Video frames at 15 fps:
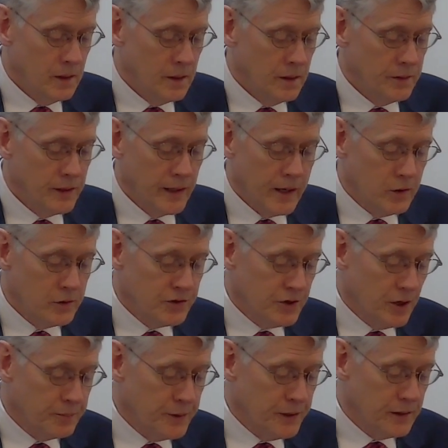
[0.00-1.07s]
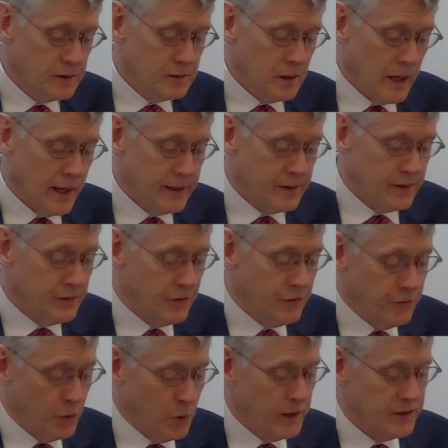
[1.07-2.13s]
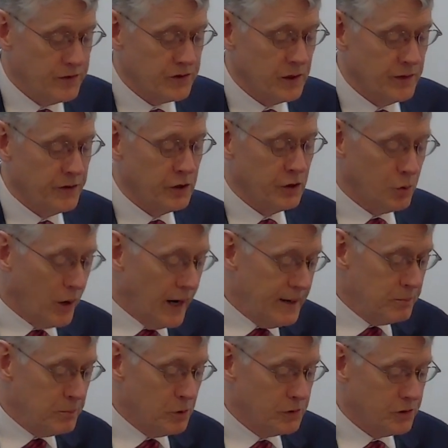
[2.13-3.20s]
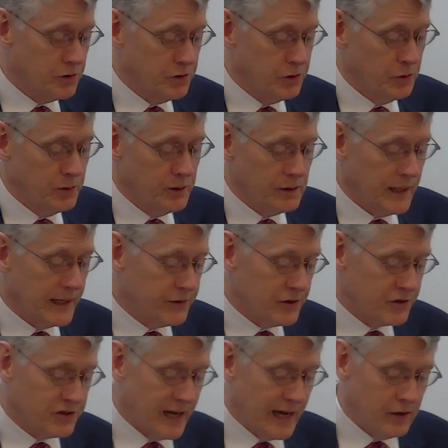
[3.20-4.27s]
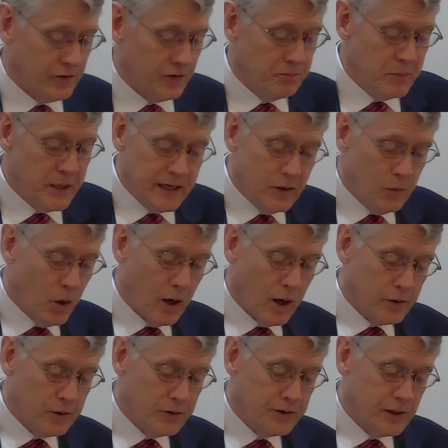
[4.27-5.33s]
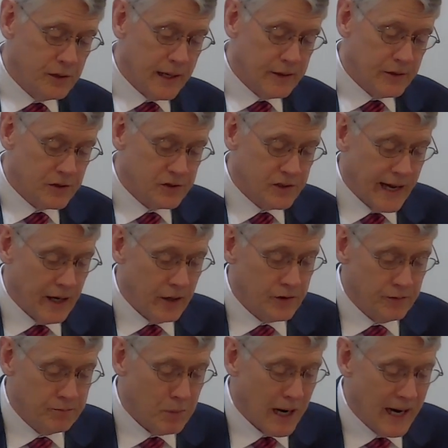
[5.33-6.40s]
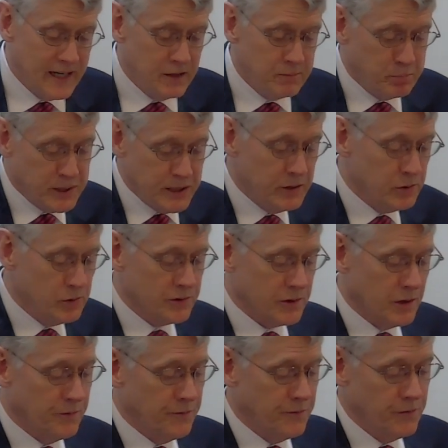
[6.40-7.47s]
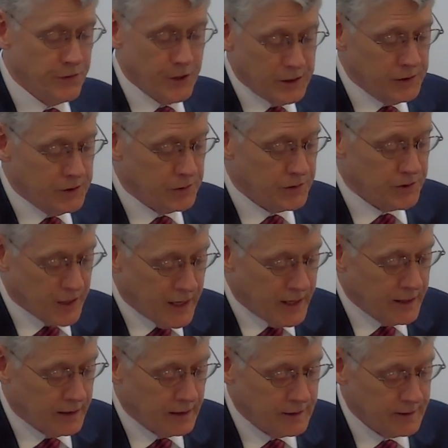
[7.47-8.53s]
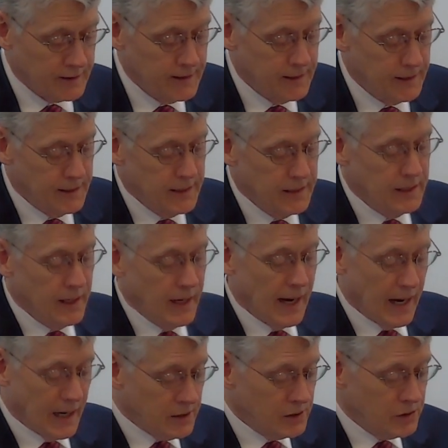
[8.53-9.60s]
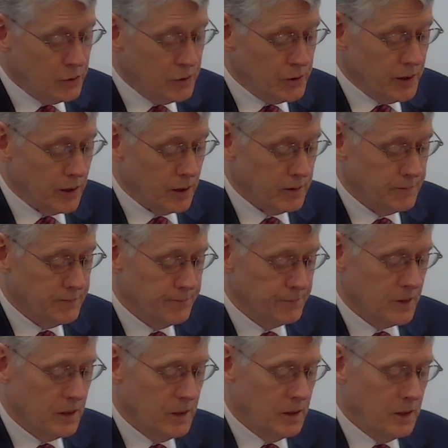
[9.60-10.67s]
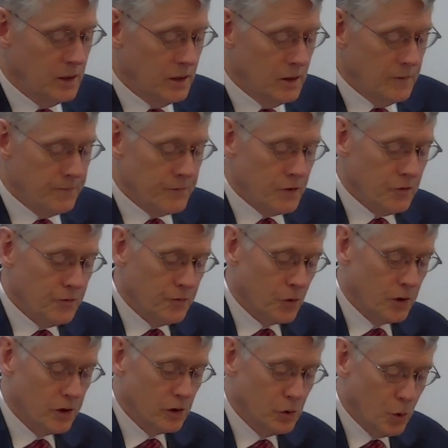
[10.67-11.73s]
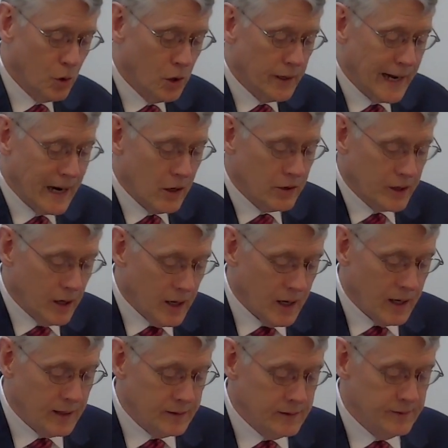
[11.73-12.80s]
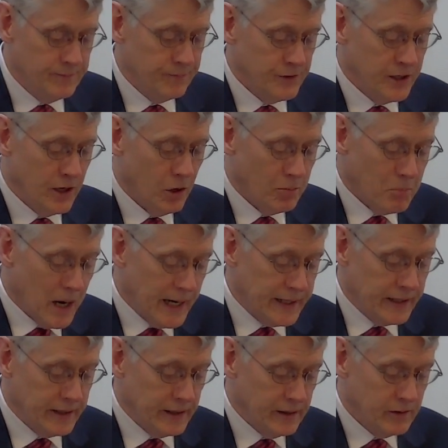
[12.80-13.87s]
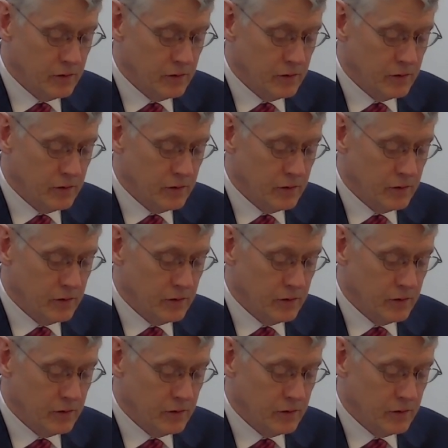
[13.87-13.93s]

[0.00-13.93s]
then I heard something like the voice of a great multitude, and like the sound of many waters, and like the sound of mighty peals of thunder, saying, Hallelujah! For the Lord our God, the Almighty,